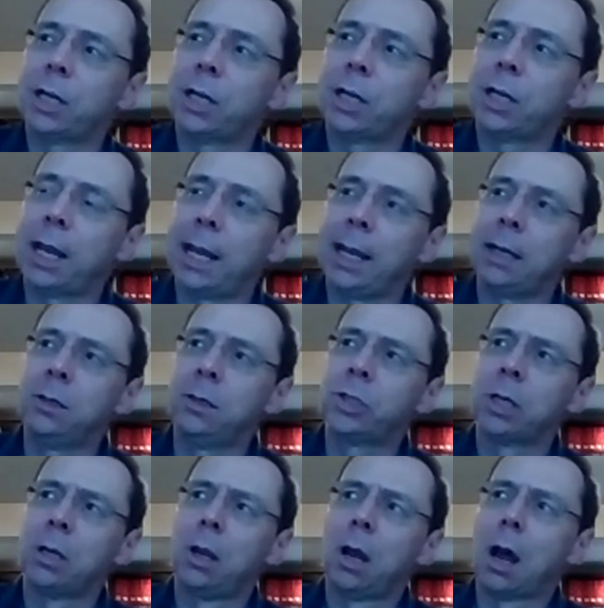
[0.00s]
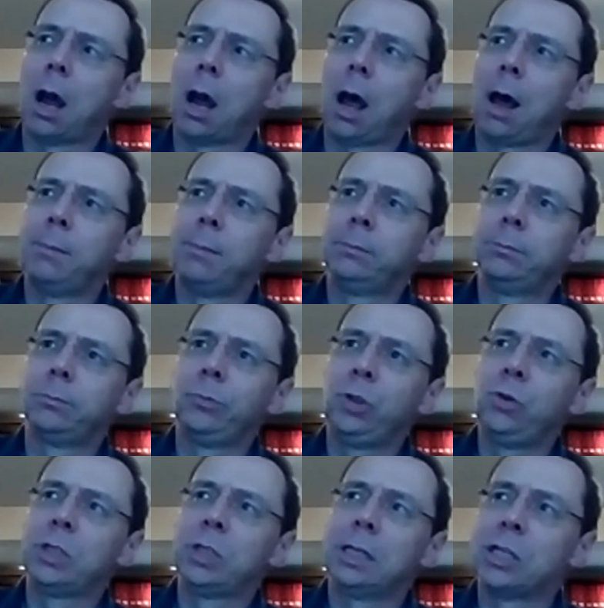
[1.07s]
And
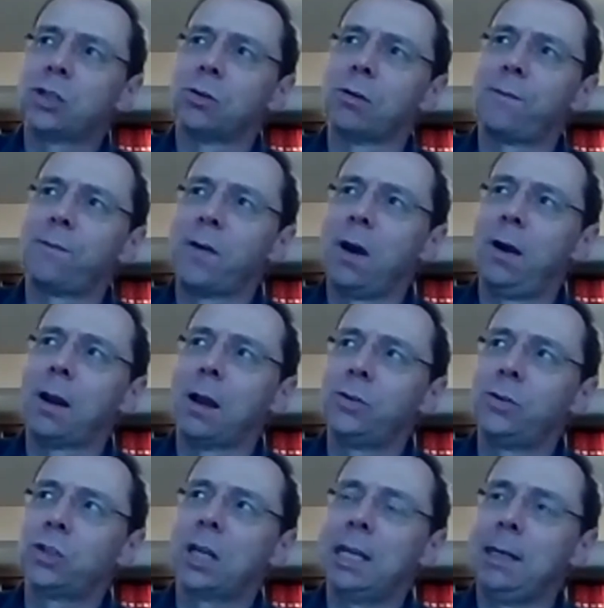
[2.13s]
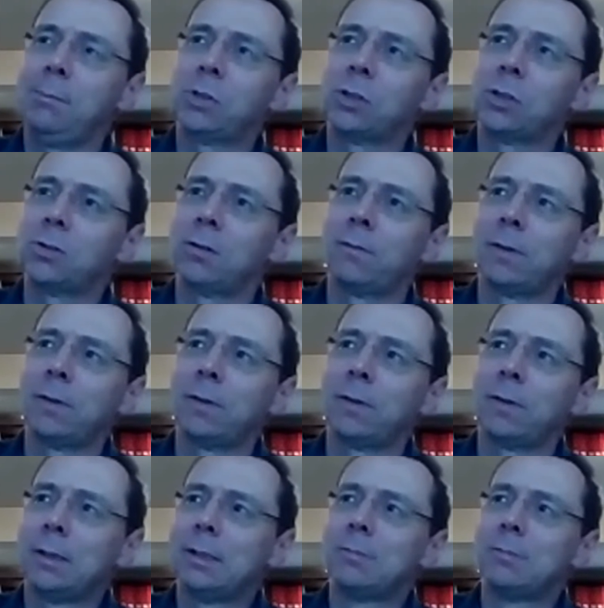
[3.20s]
using this sort of furlough scheme to sort of
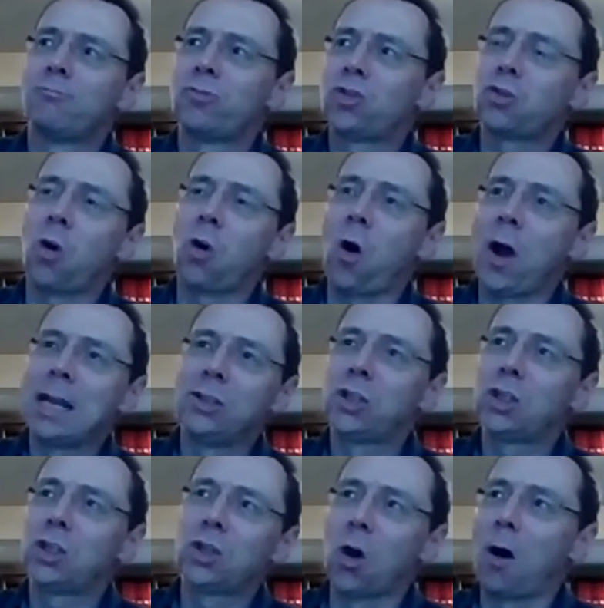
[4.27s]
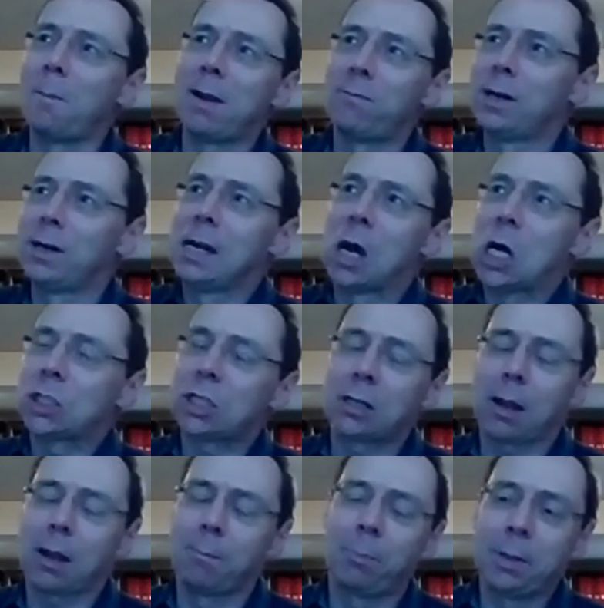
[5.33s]
try and stop every last
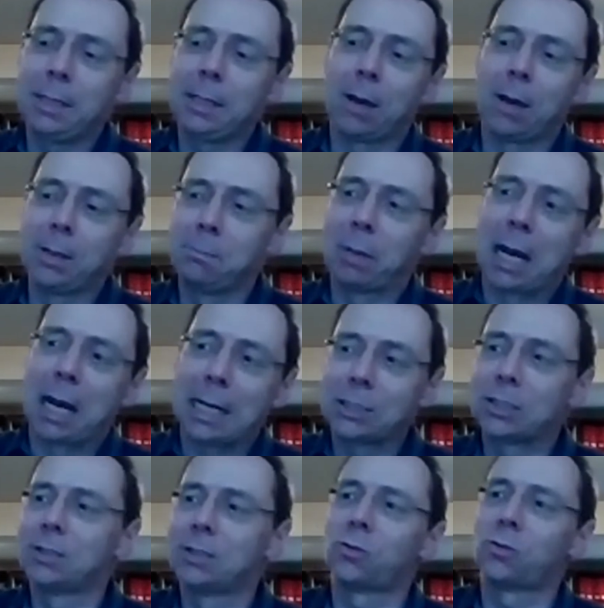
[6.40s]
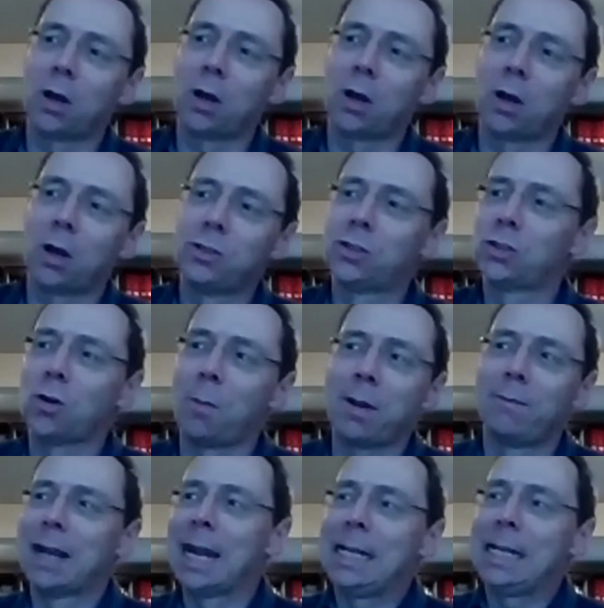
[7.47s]
company going bust and try and stop
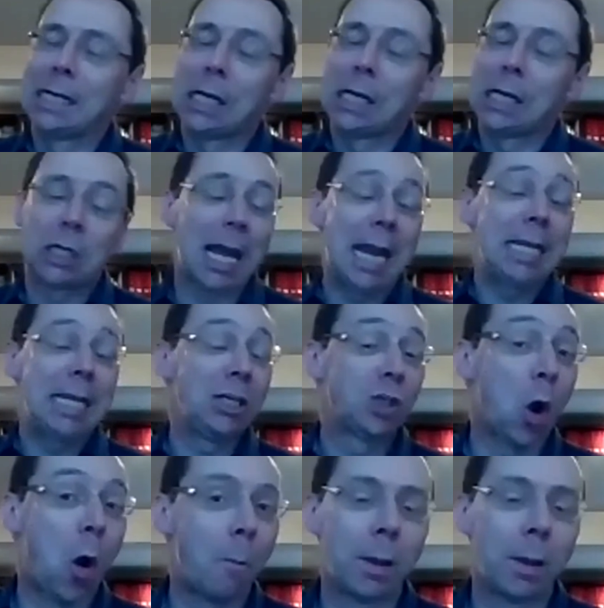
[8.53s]
any job